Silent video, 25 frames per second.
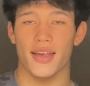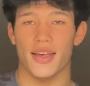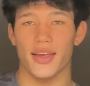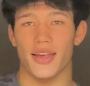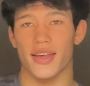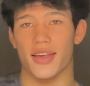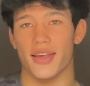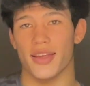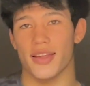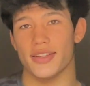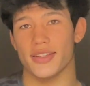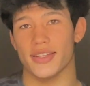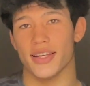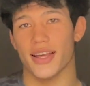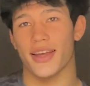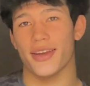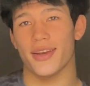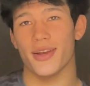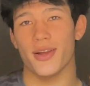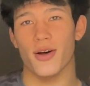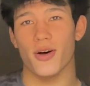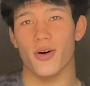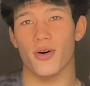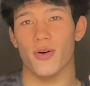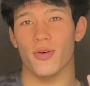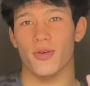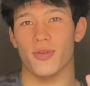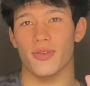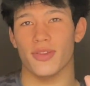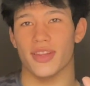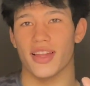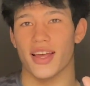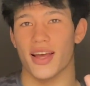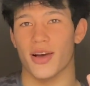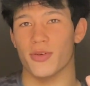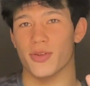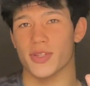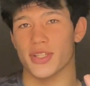And I know
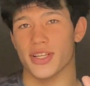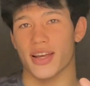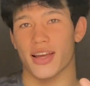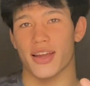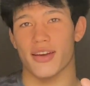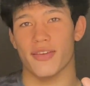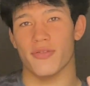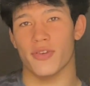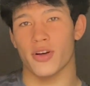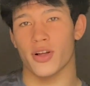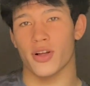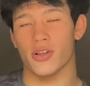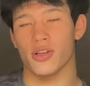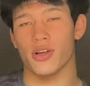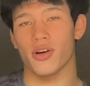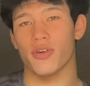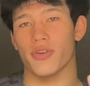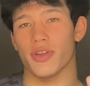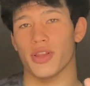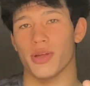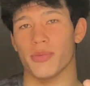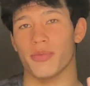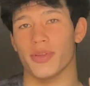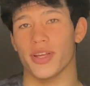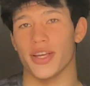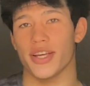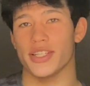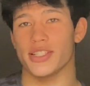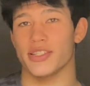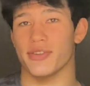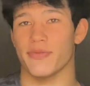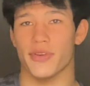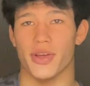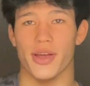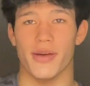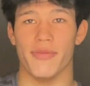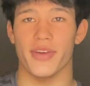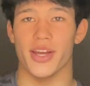that was kind of all over the place. If
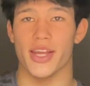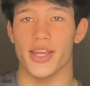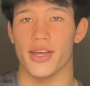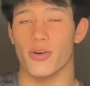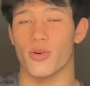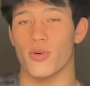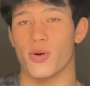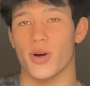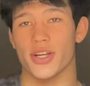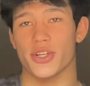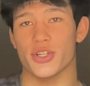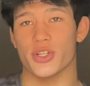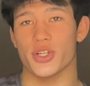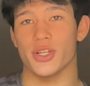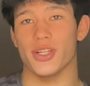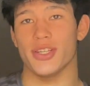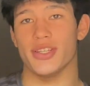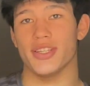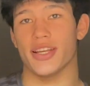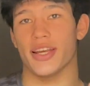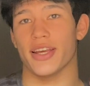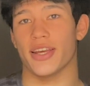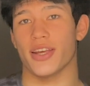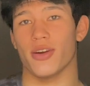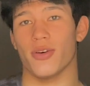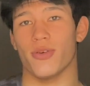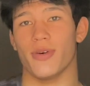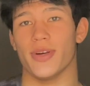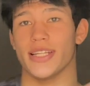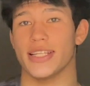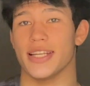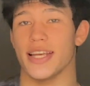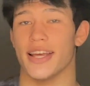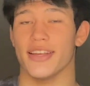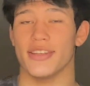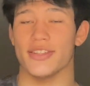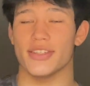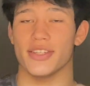you have any questions, I can always
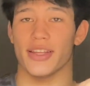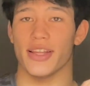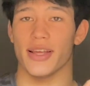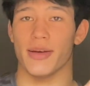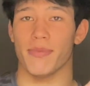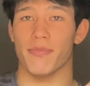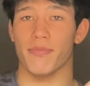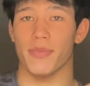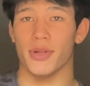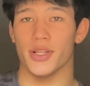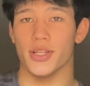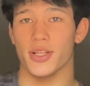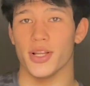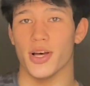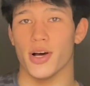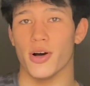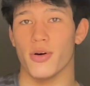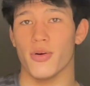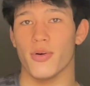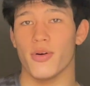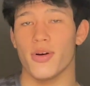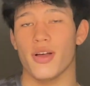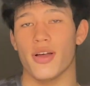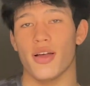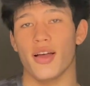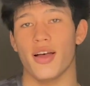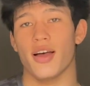answer them below.